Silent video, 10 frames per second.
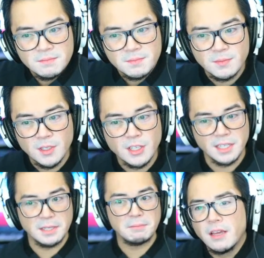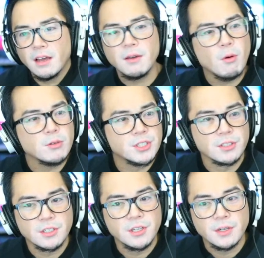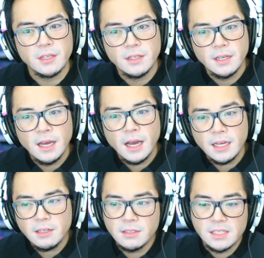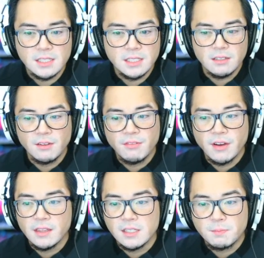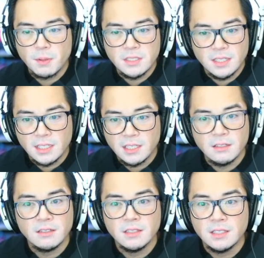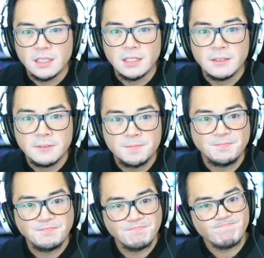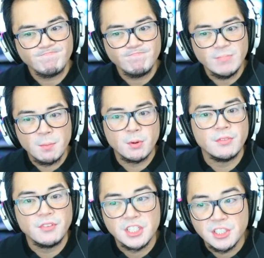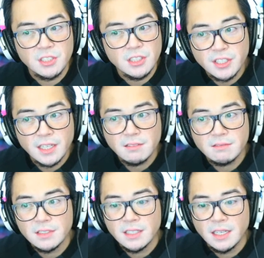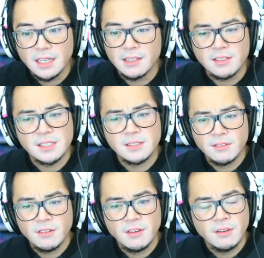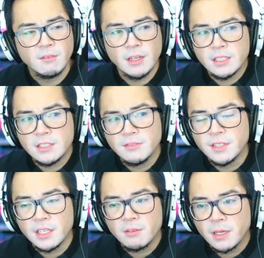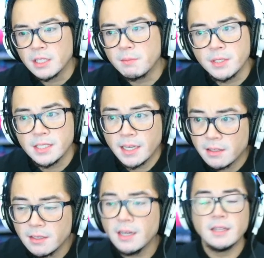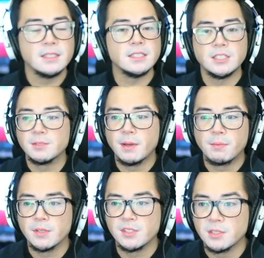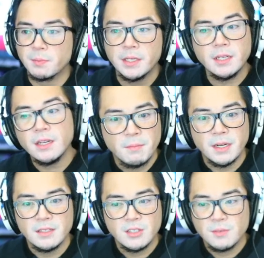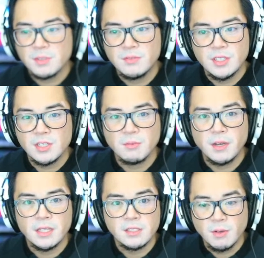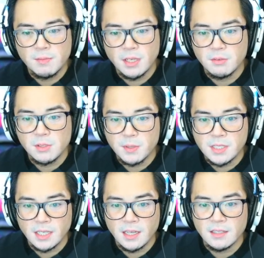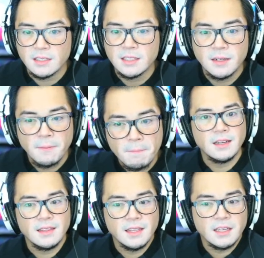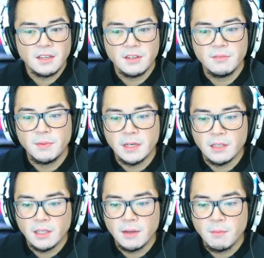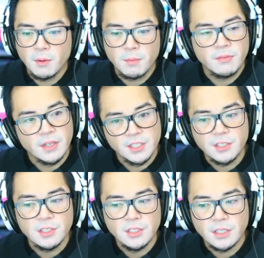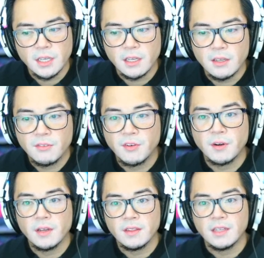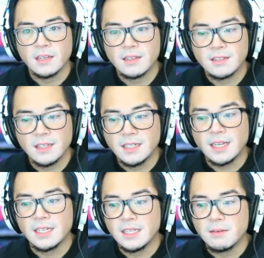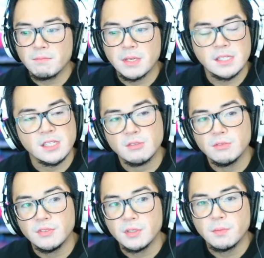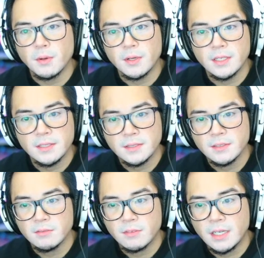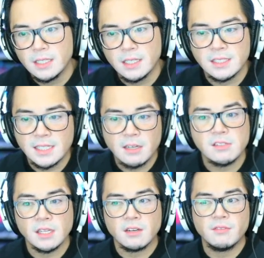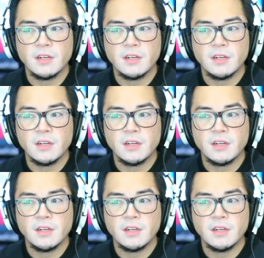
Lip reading: Look at it. I won't sugarcoat it. I don't necessarily find this particularly professional looking. It looks relatively quickly put together. This is just my personal opinion, but in terms of just the way this website was put together, I think it could have been a lot more professional looking for the Canadian Business Review Board, right? It sounds like a very